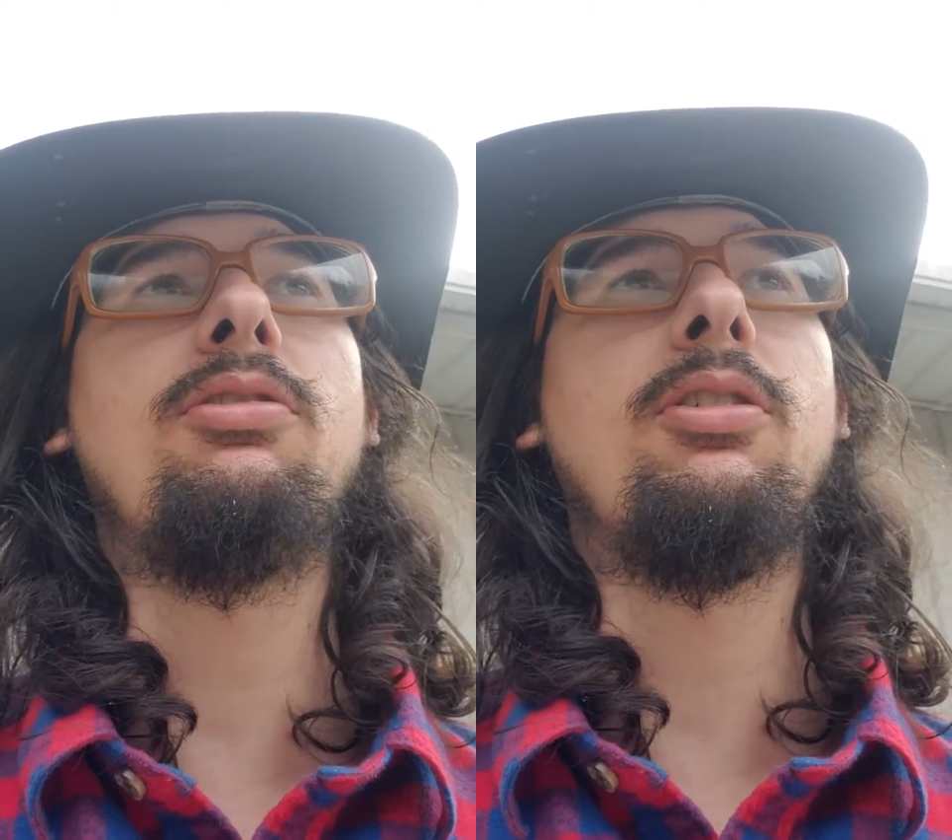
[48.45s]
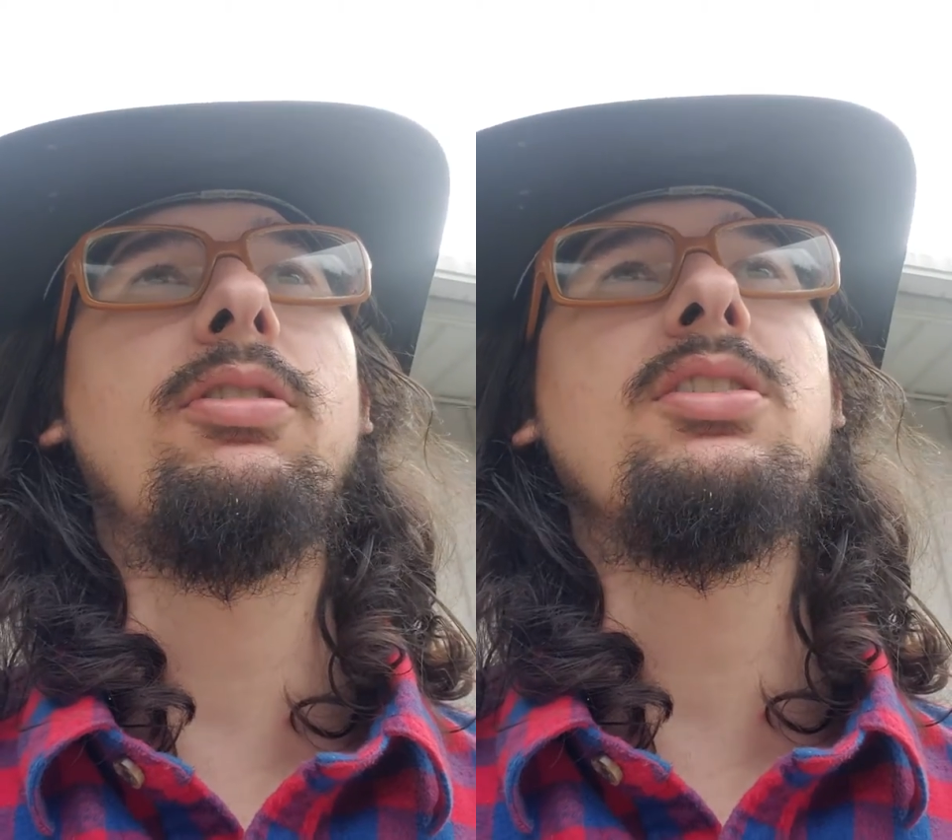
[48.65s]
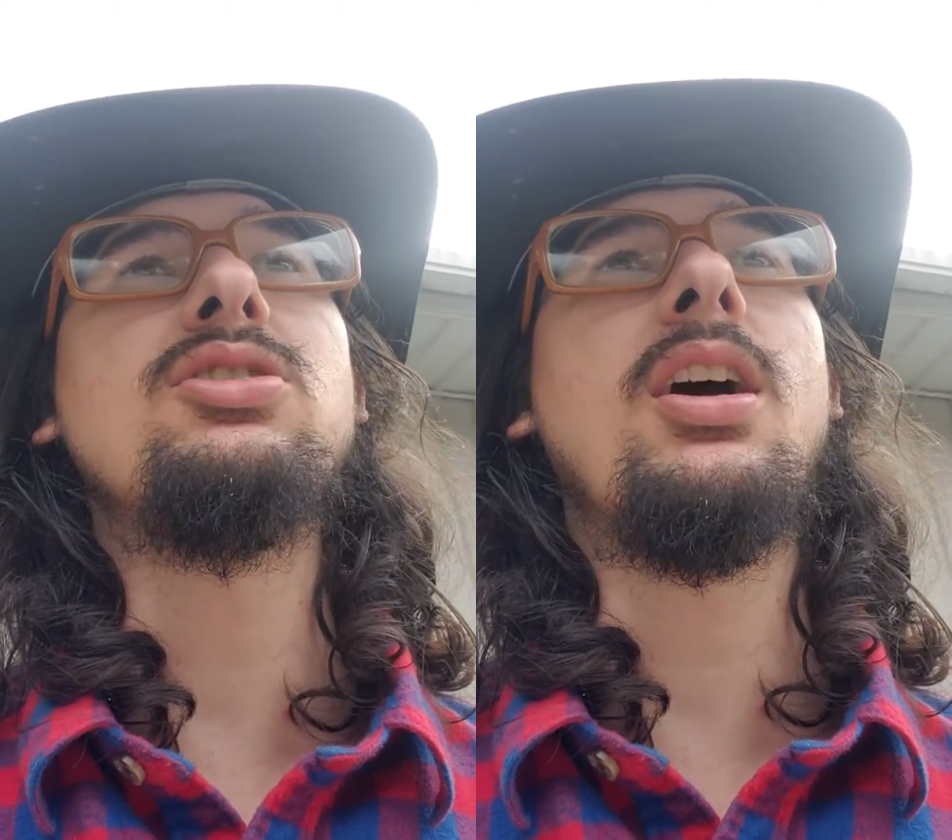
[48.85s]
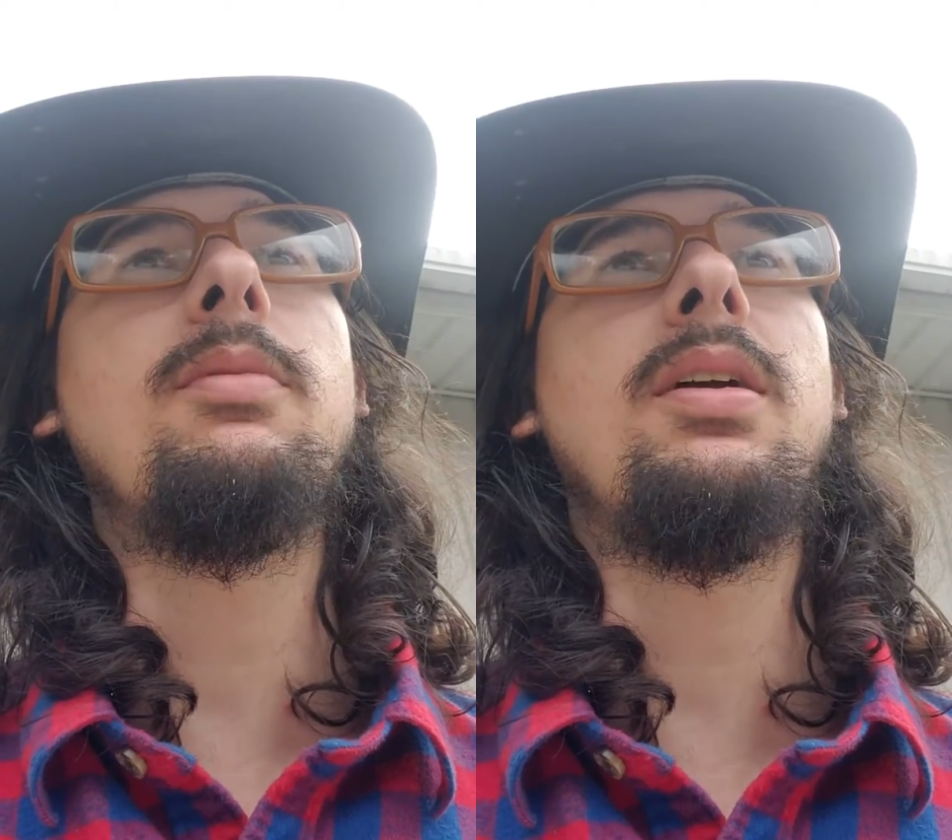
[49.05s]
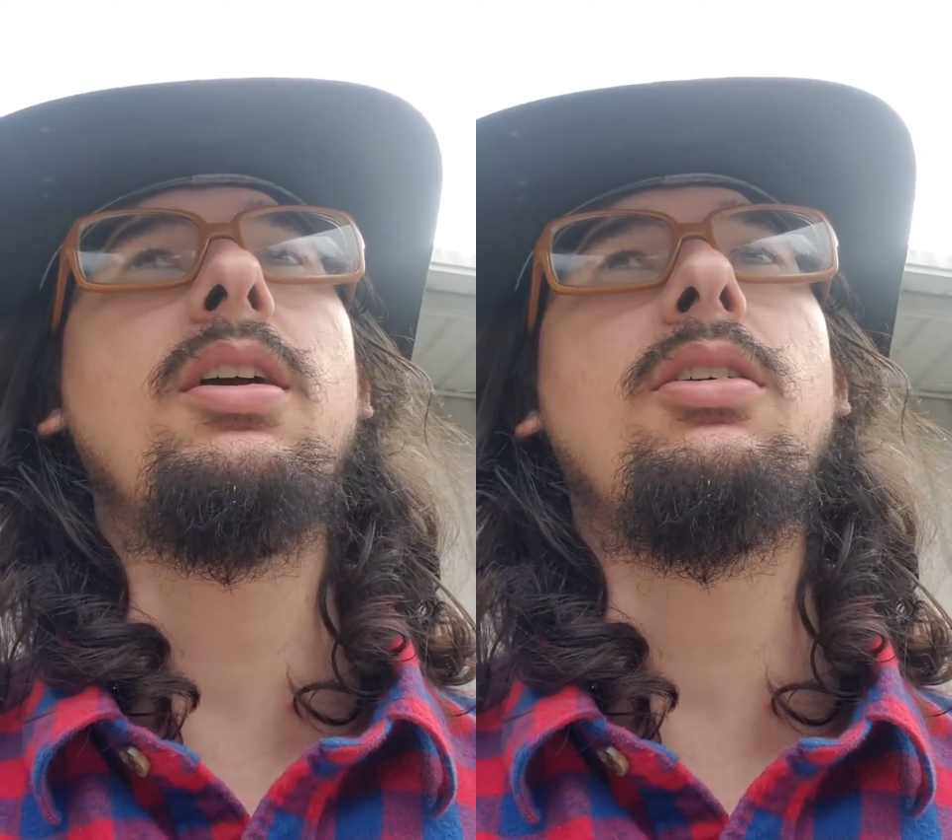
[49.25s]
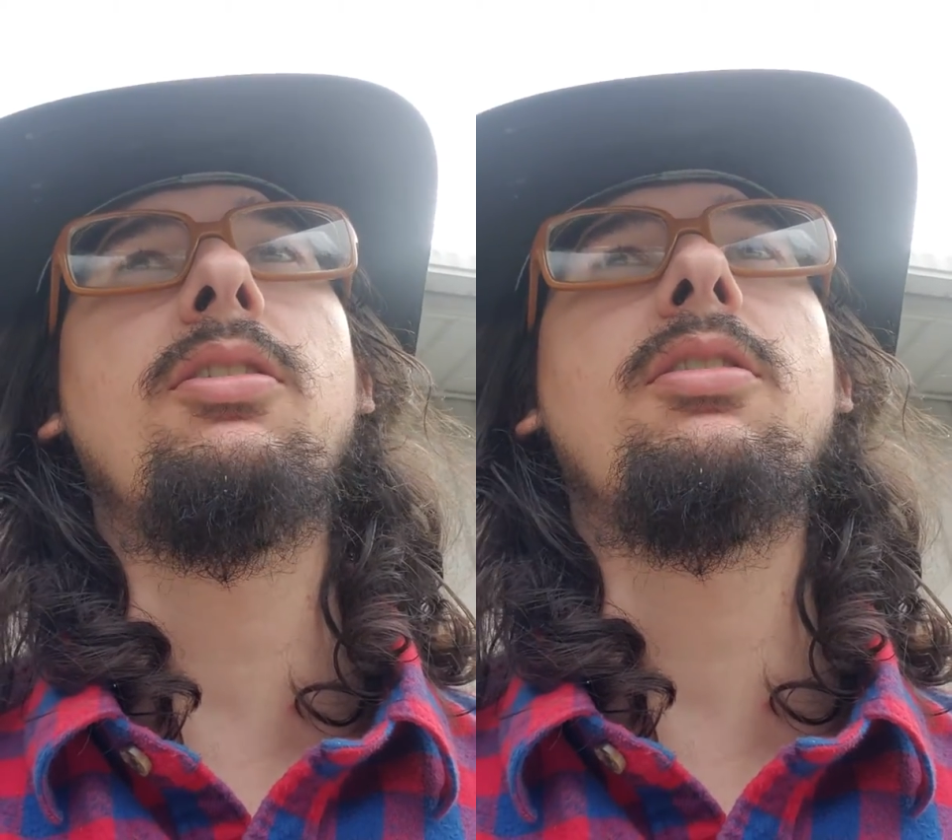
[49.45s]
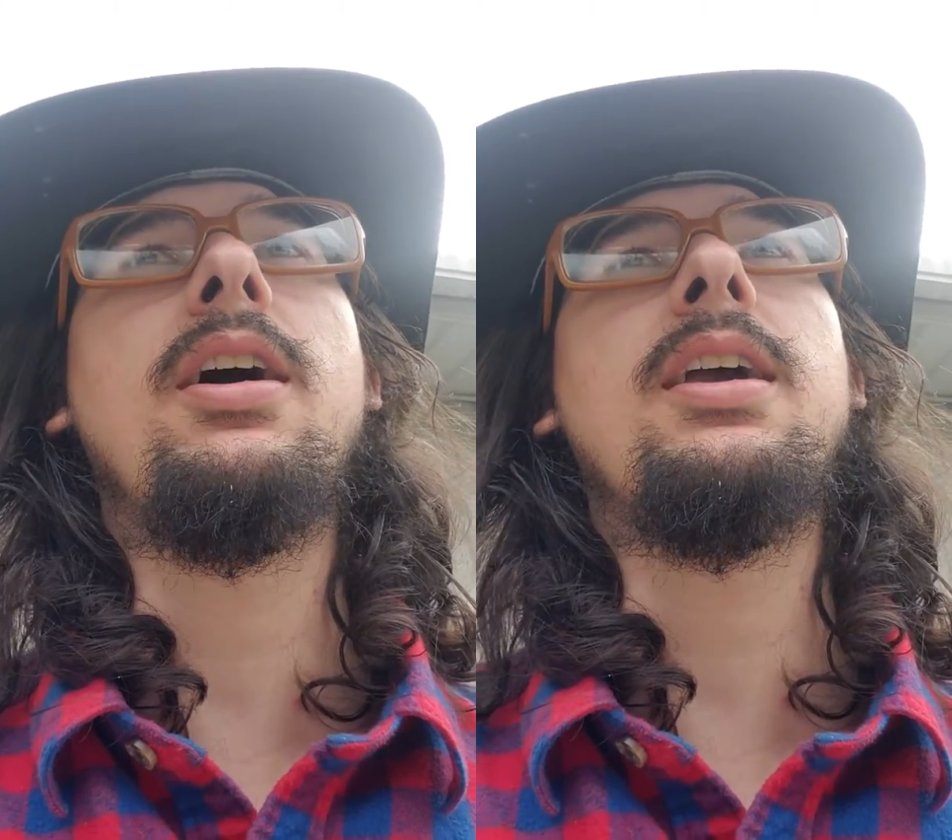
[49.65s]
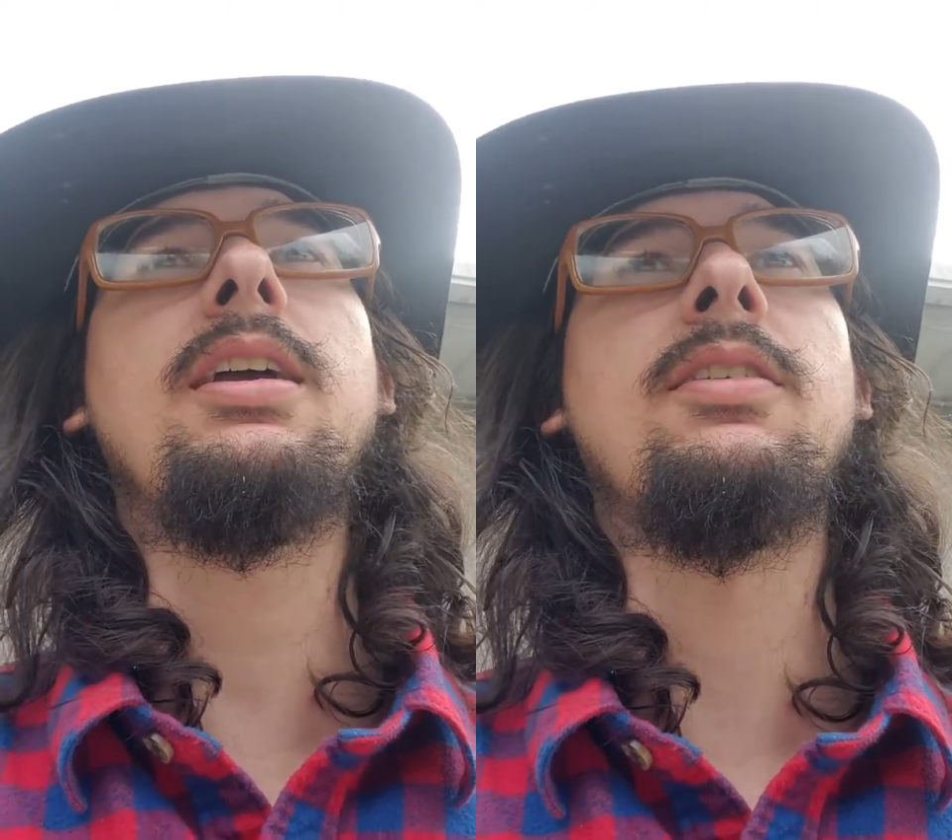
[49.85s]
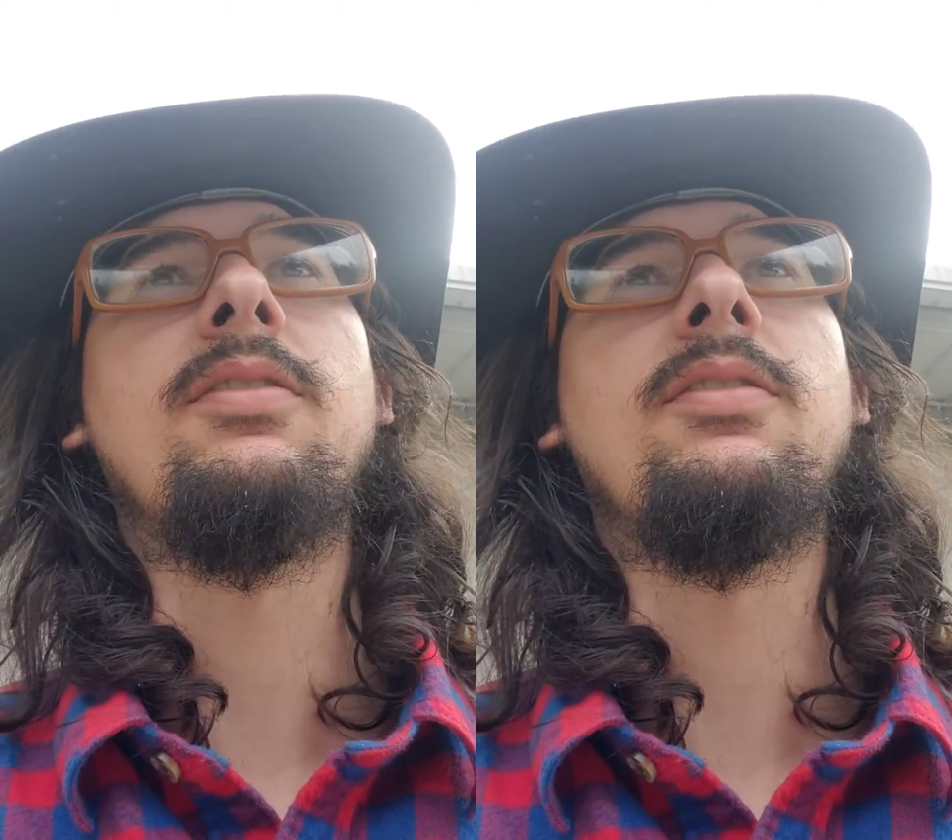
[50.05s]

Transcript: learning John Mayer or like